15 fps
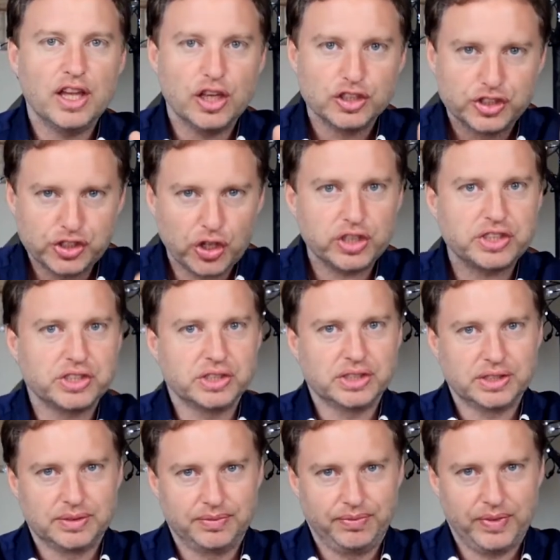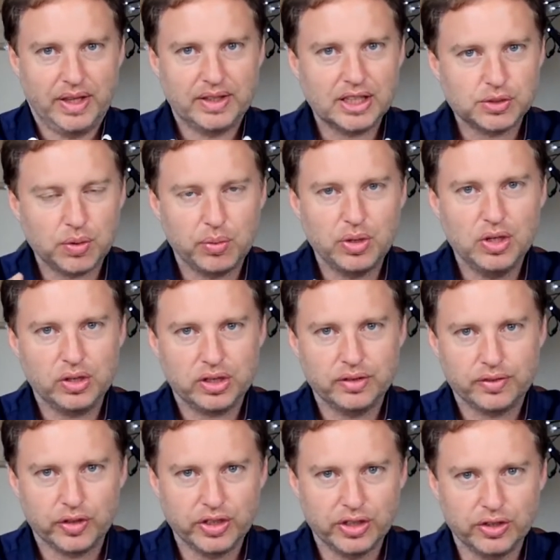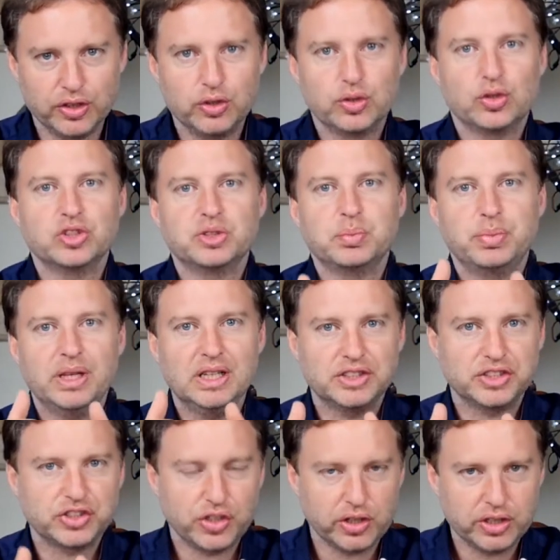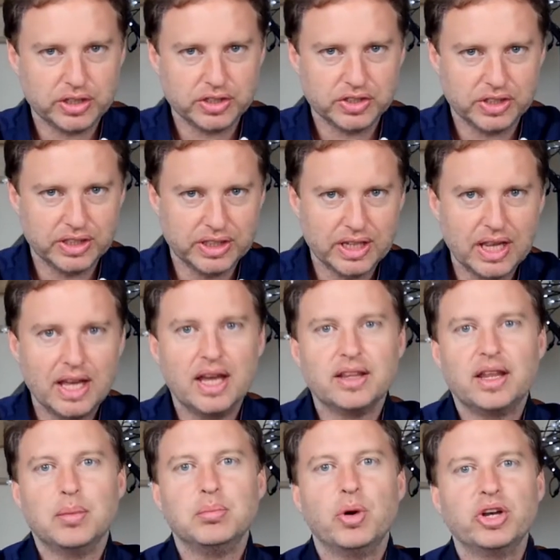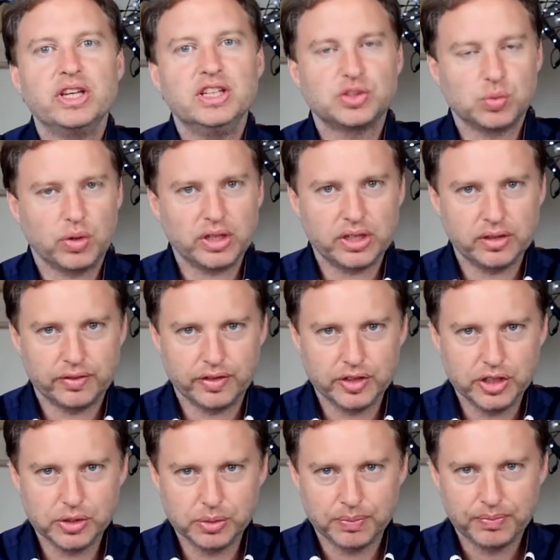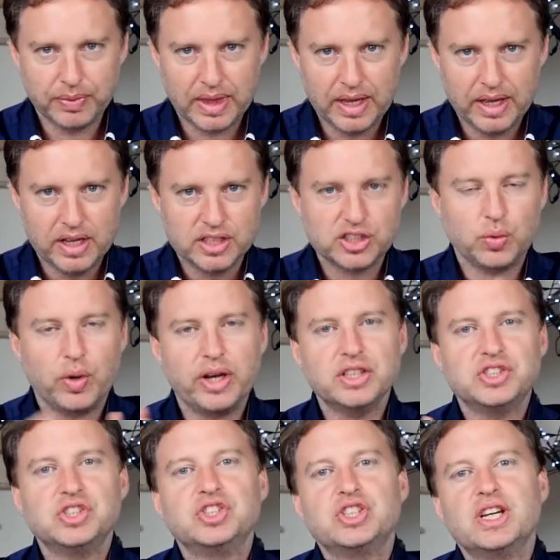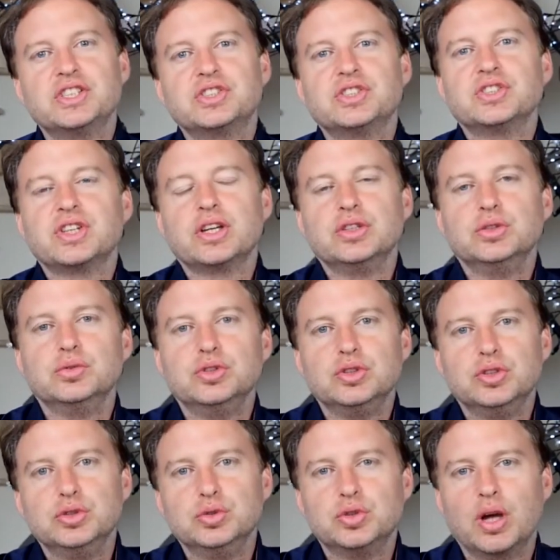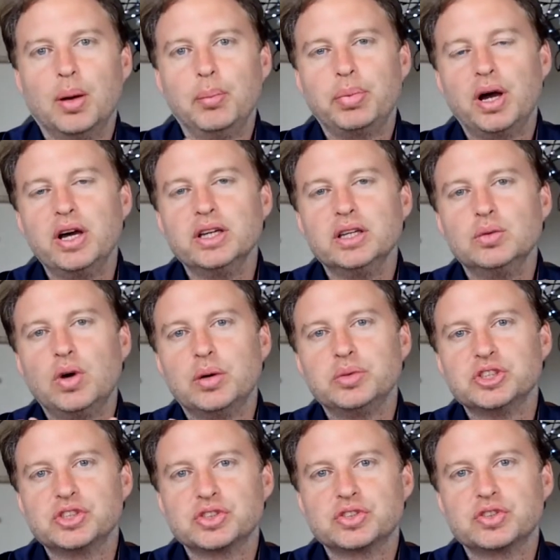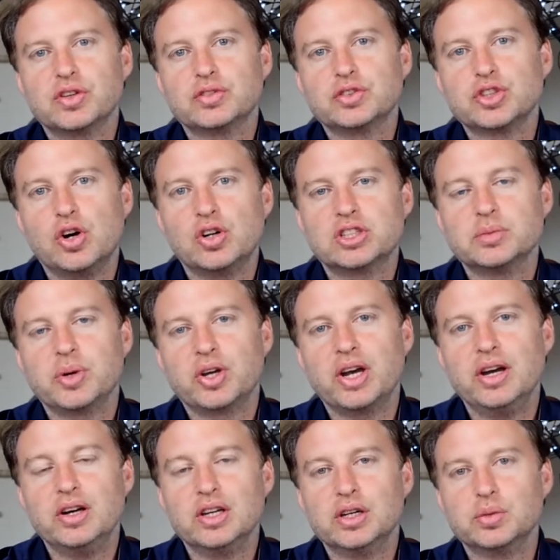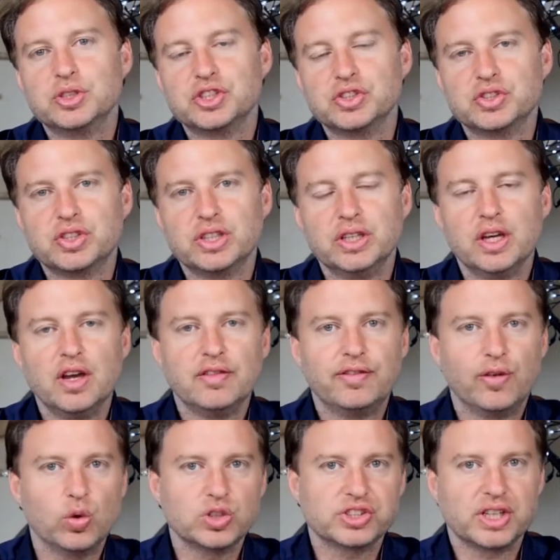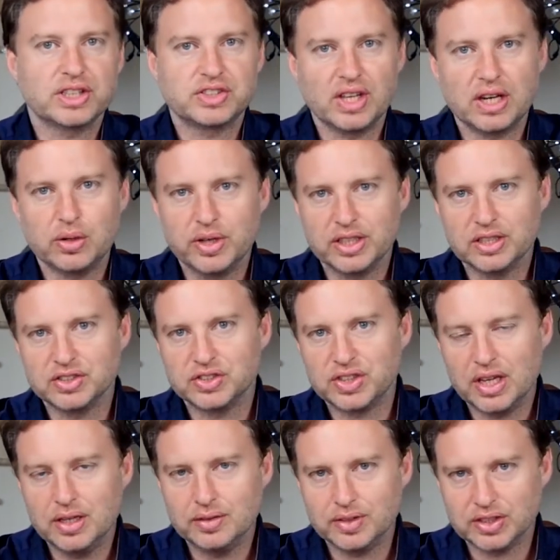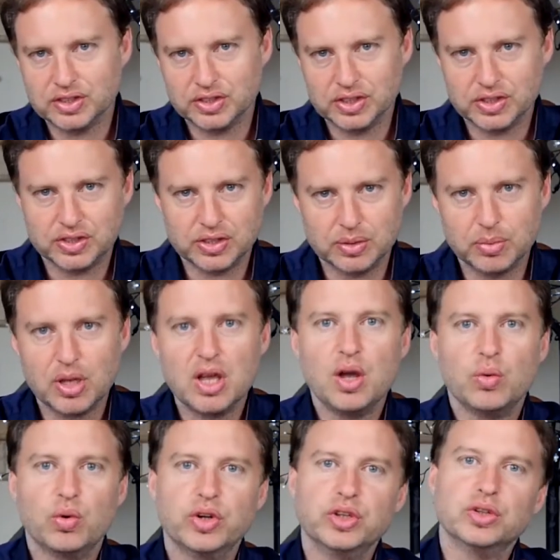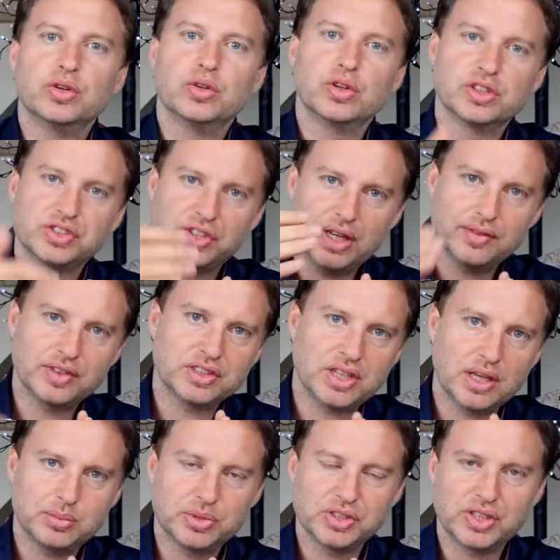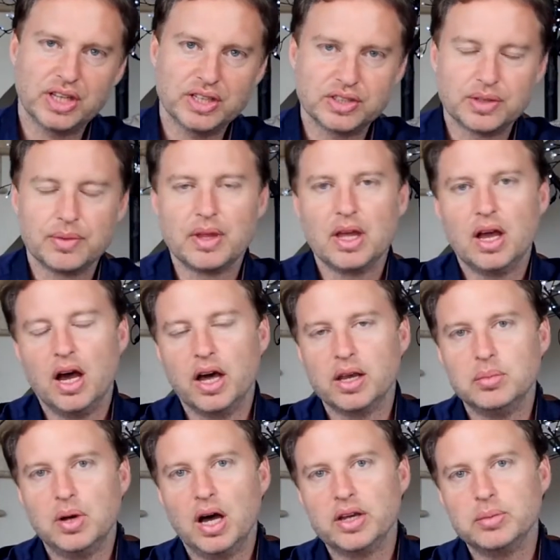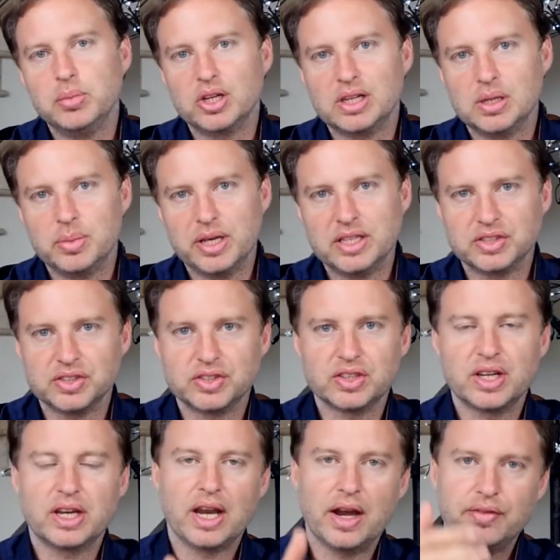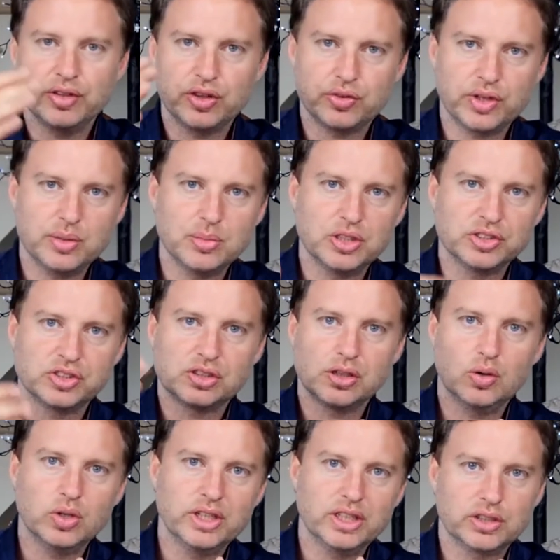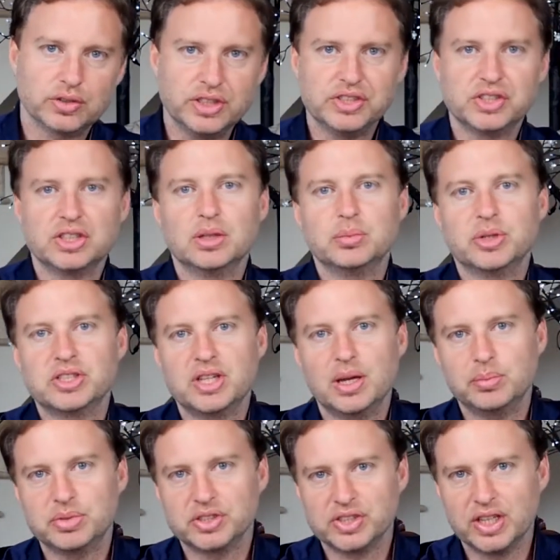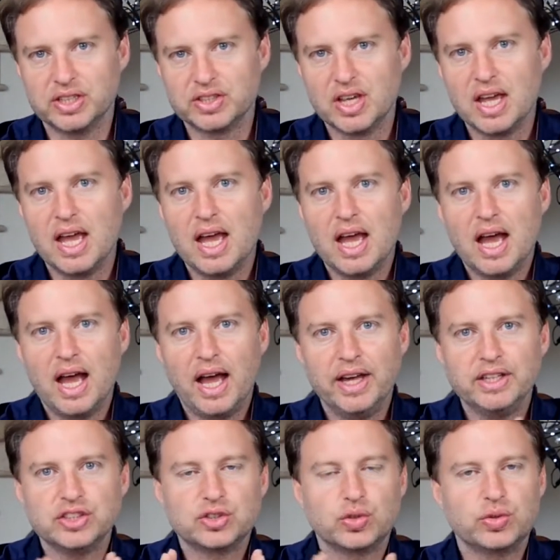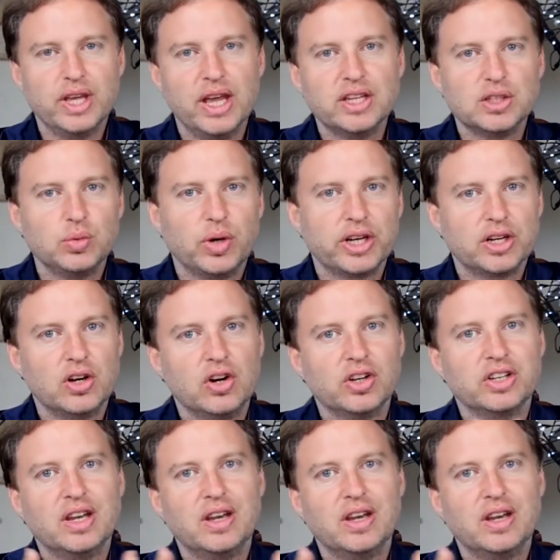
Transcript: certain, and that's what we're looking for here, you're going to build certainty that money is working for you. So what I suggest is that you combine what we just talked about earlier, which is the forced accelerated savings system, where you're saving 10% on a monthly basis, and then every 3 months slowly increasing it by 10%, and creating what I call an